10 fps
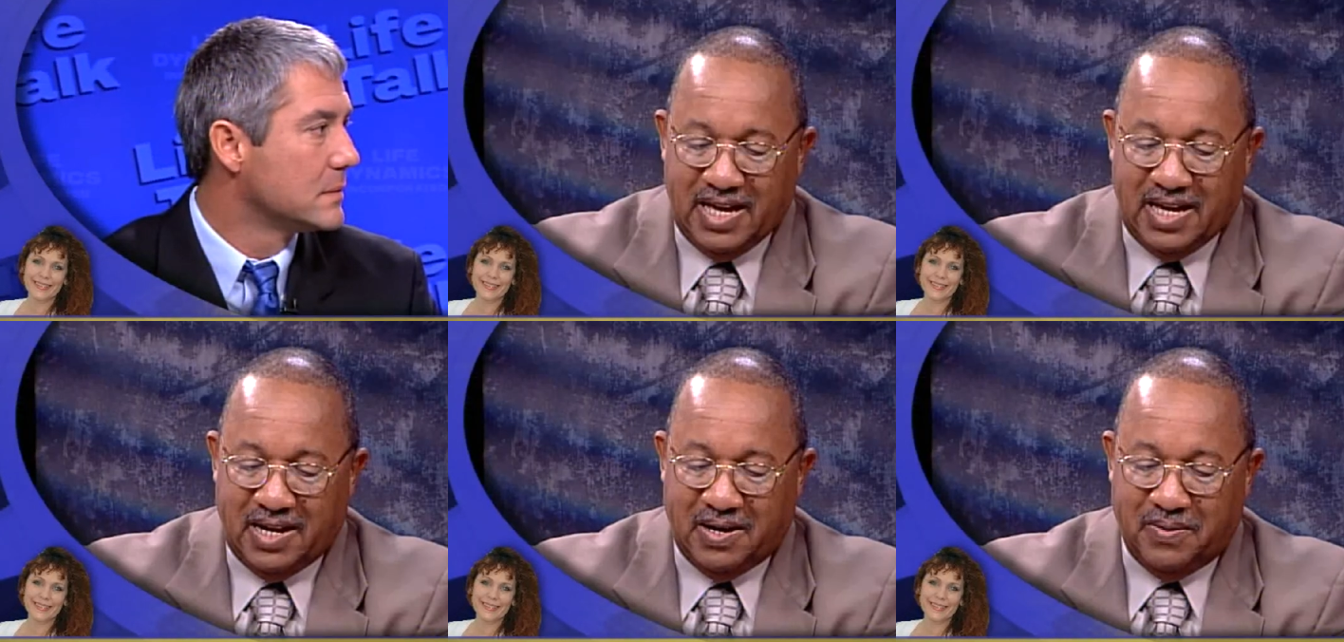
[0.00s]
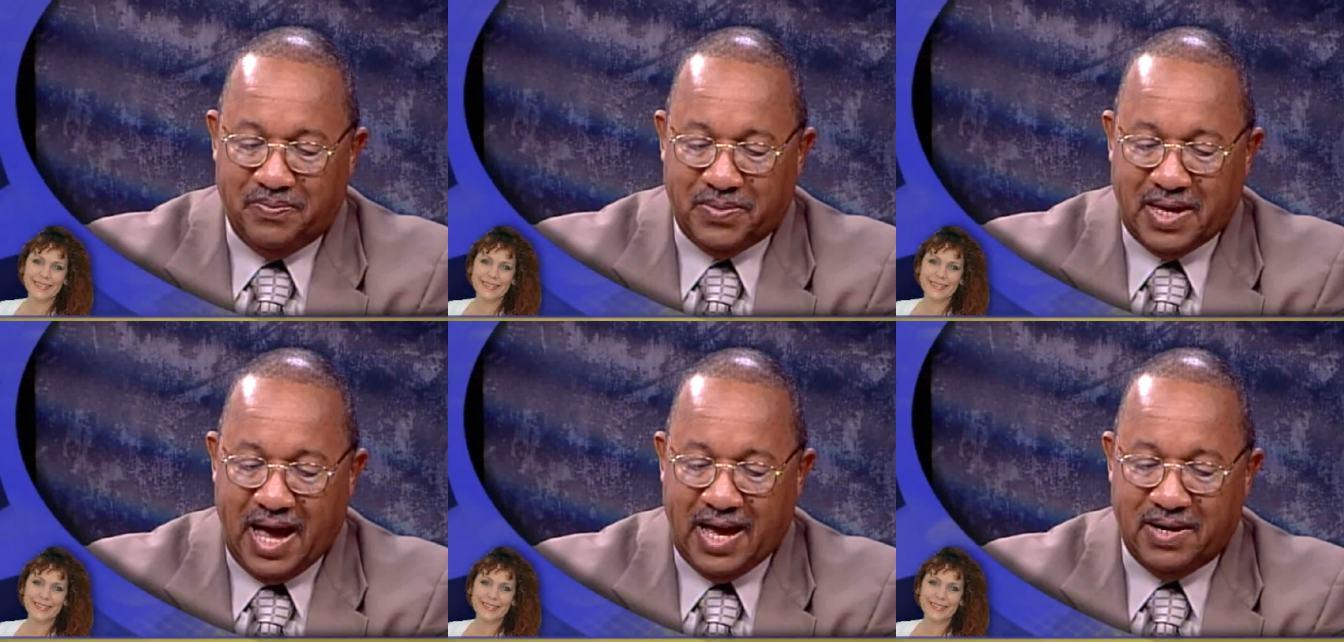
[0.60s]
Speaker 1: And um,
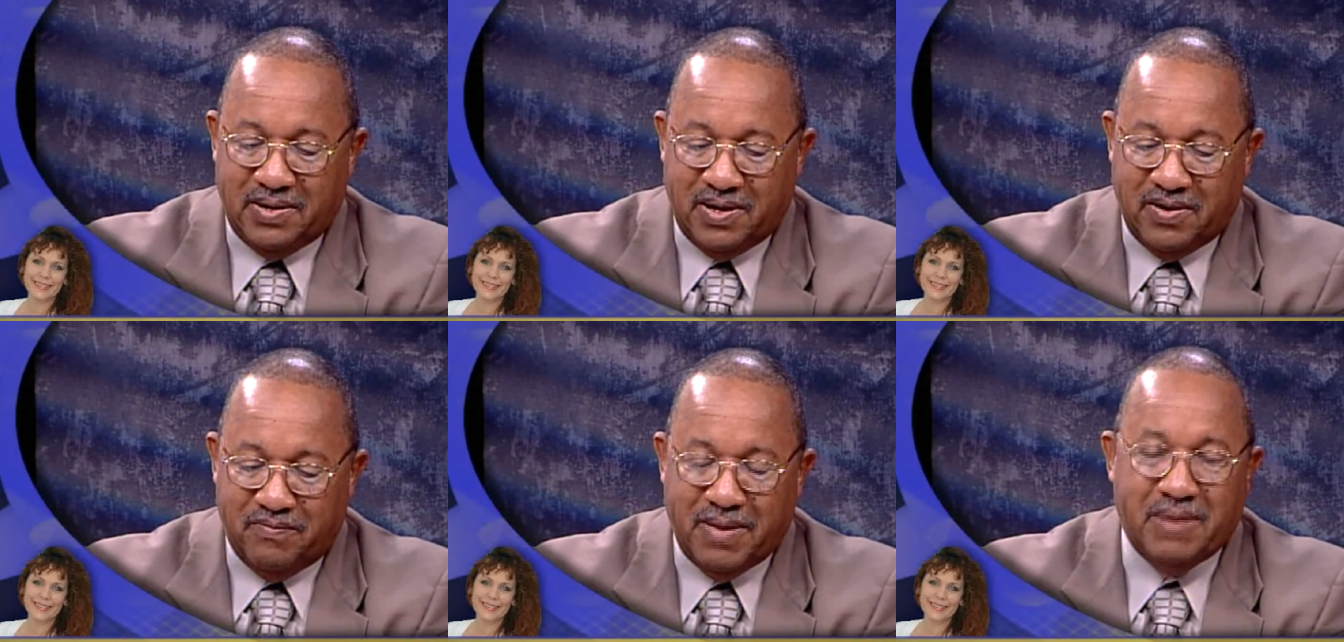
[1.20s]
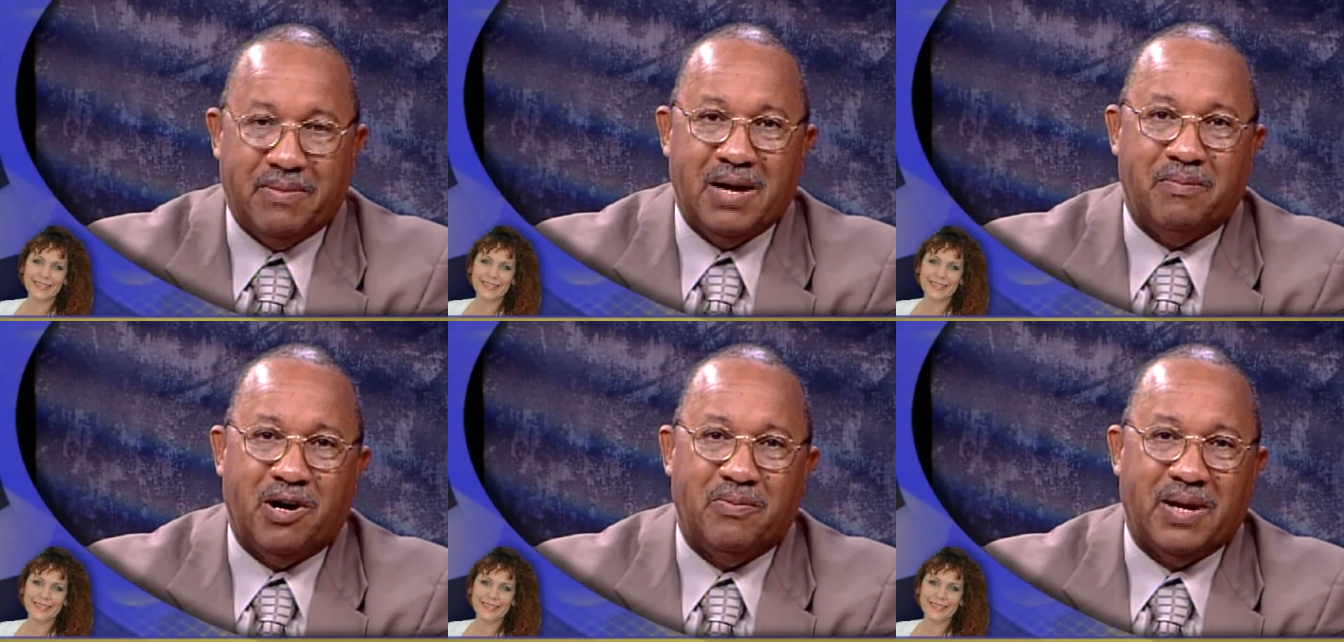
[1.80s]
I met my
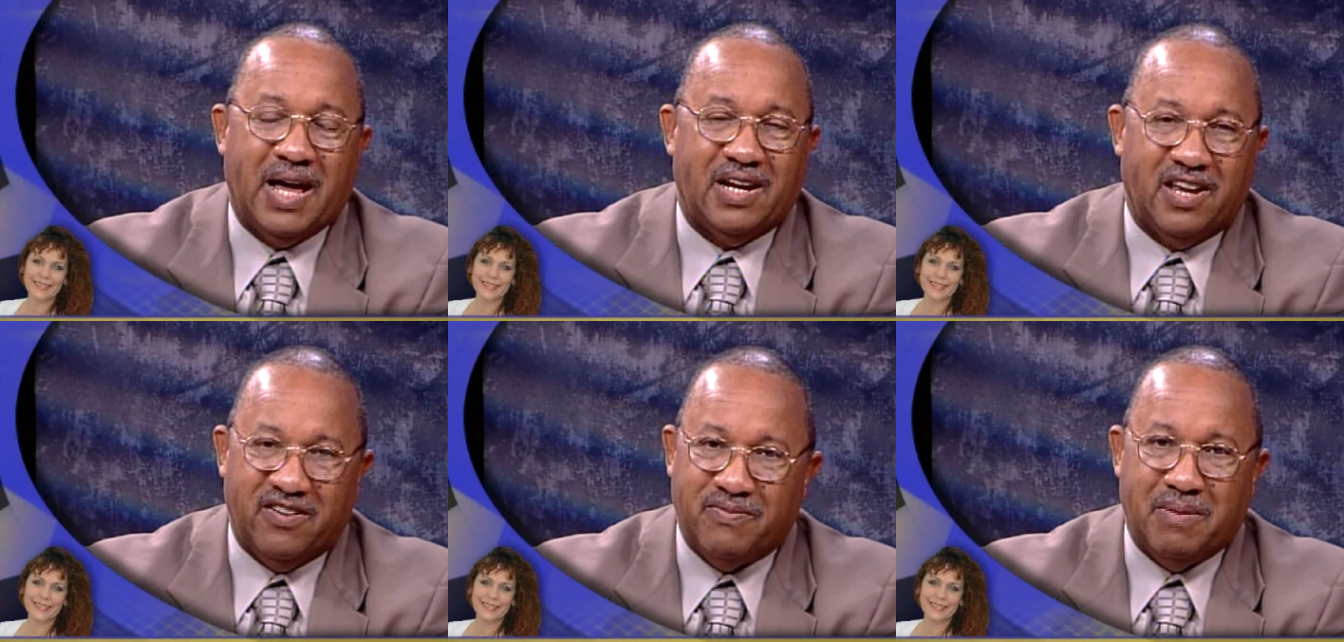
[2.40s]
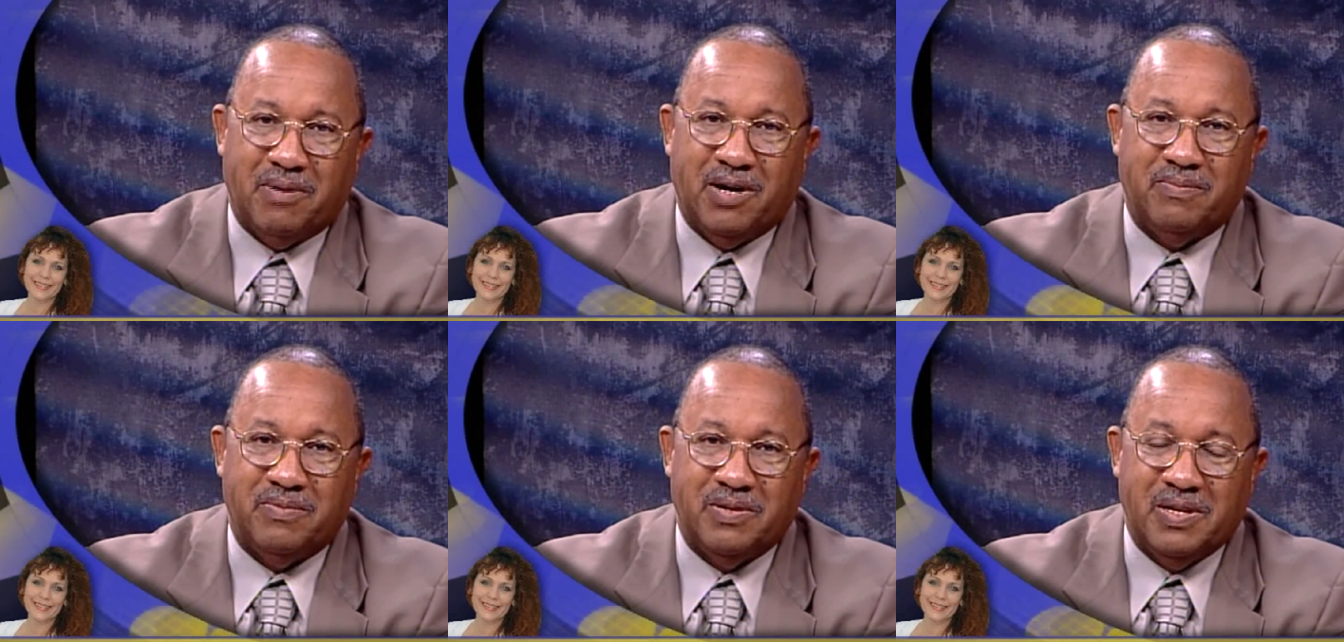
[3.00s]
mom, and I love my
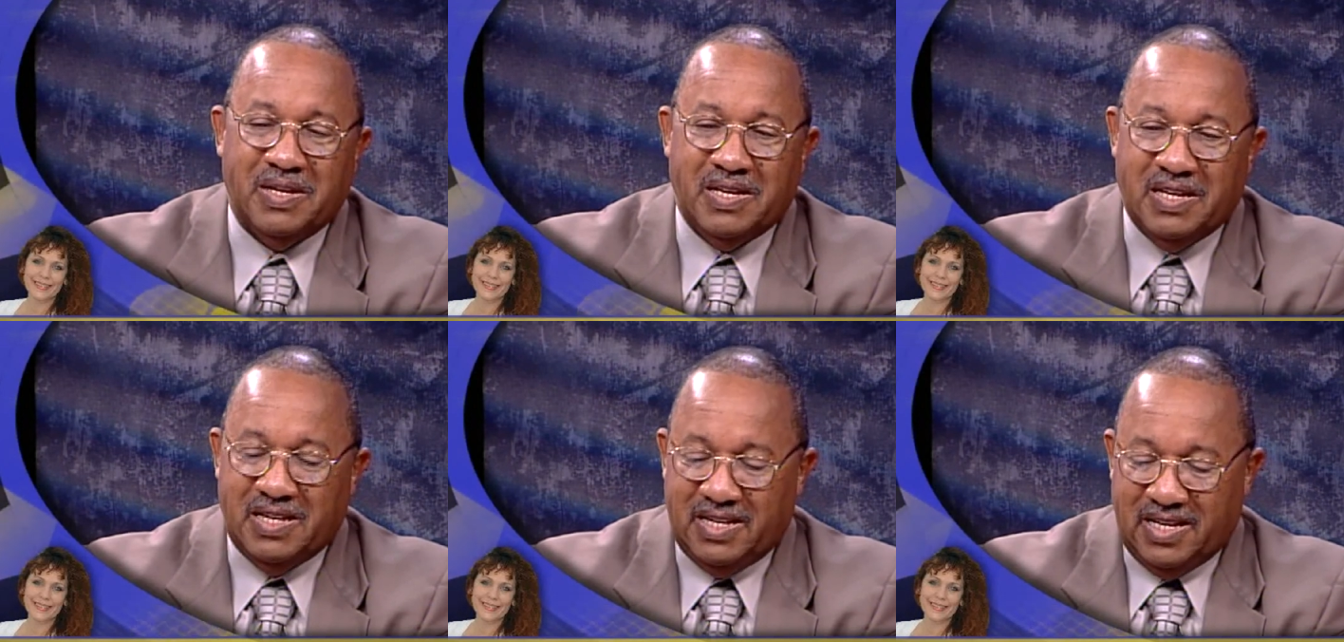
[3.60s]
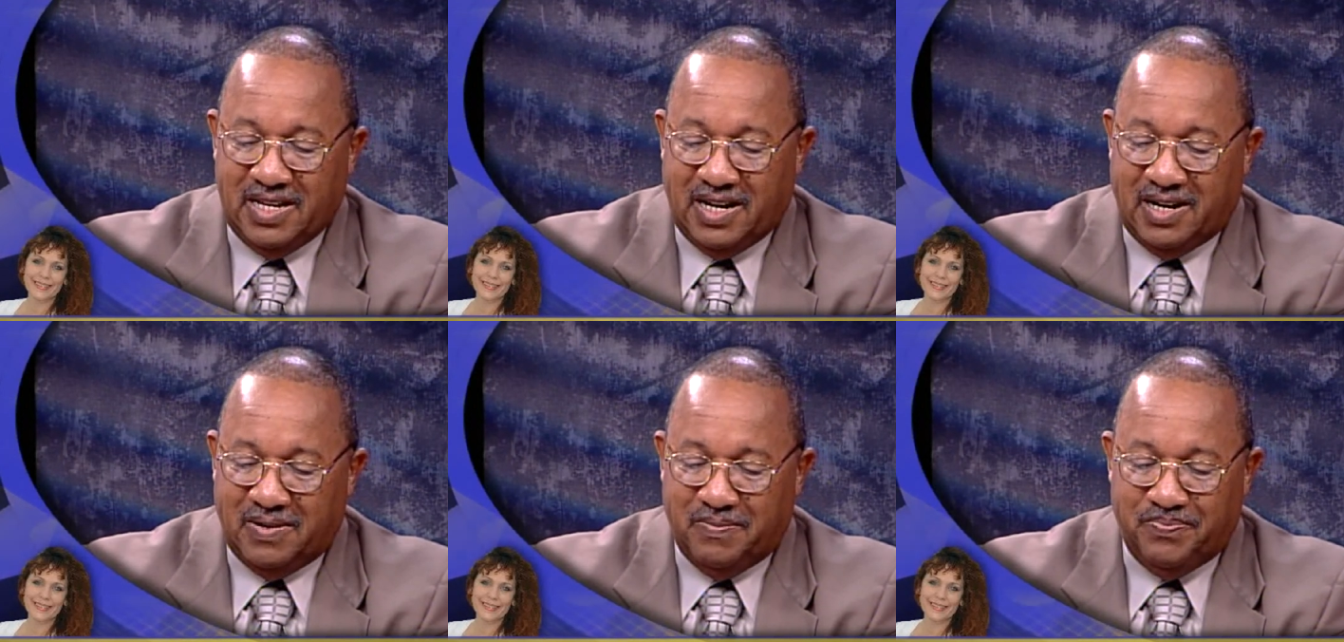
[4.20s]
mom.
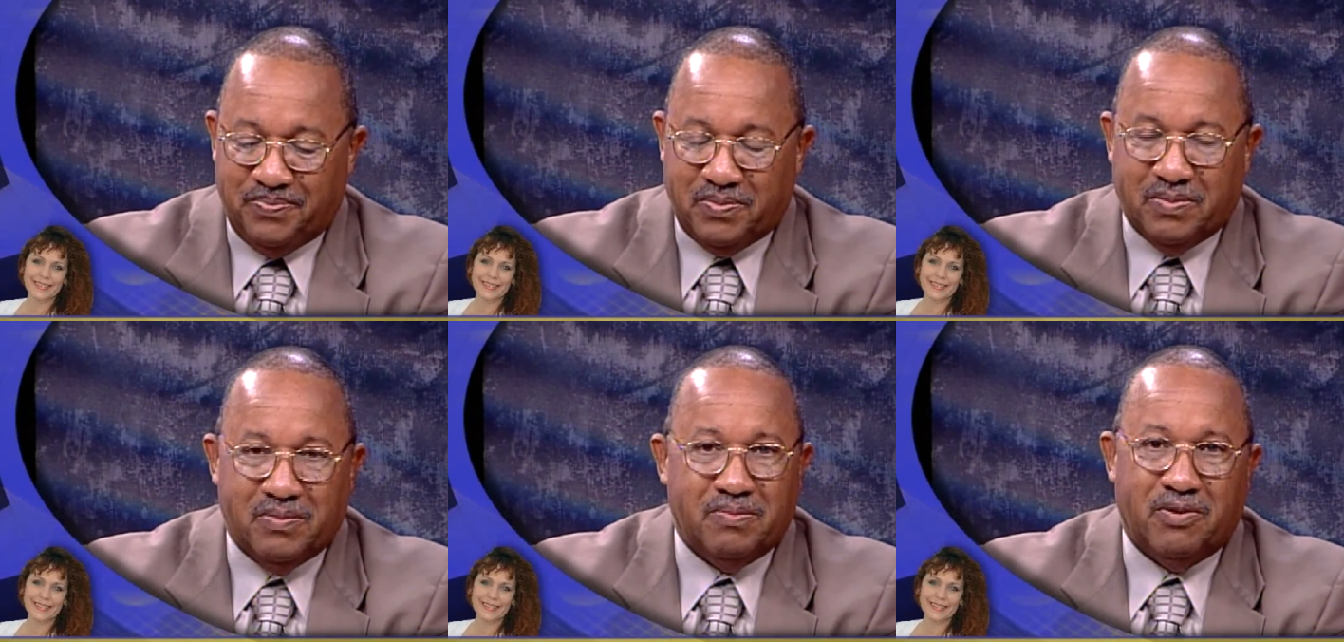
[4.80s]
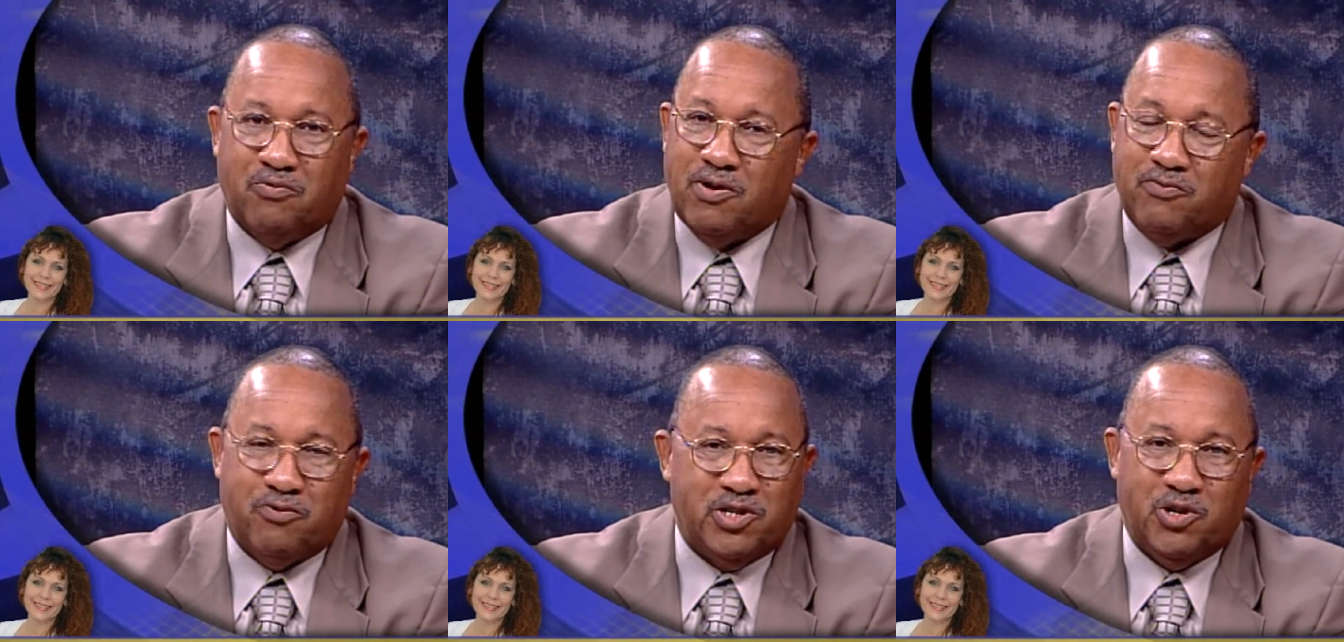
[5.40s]
Um, but what,
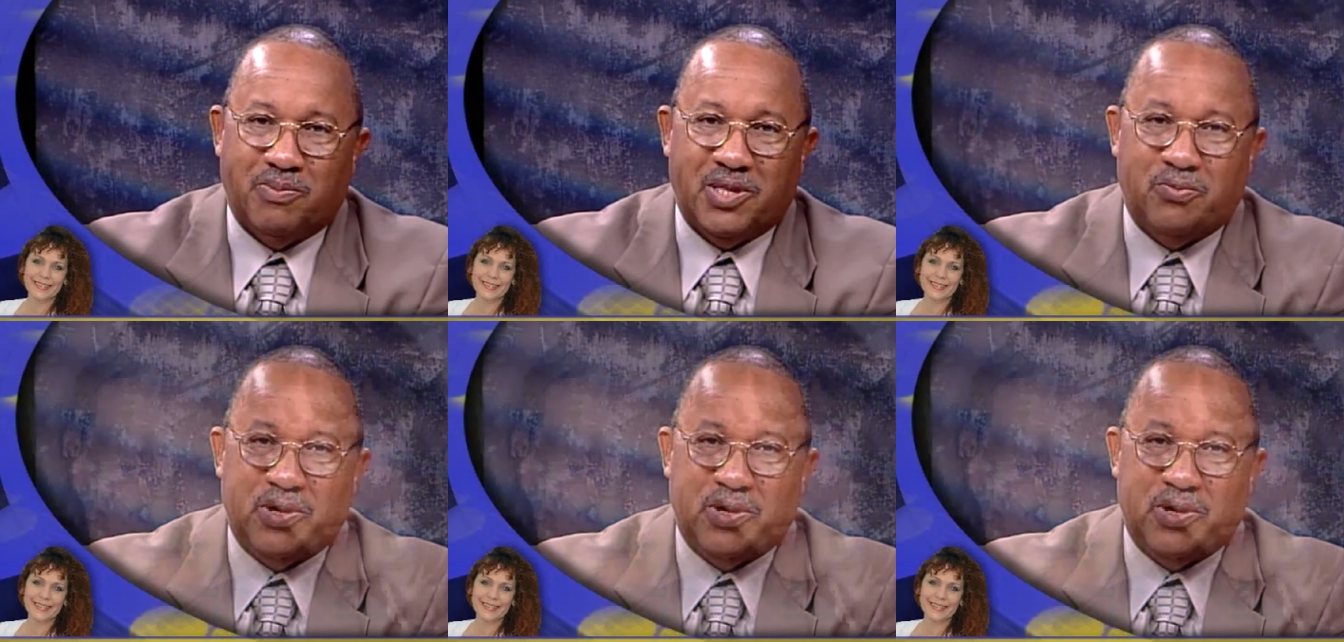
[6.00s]
what your mother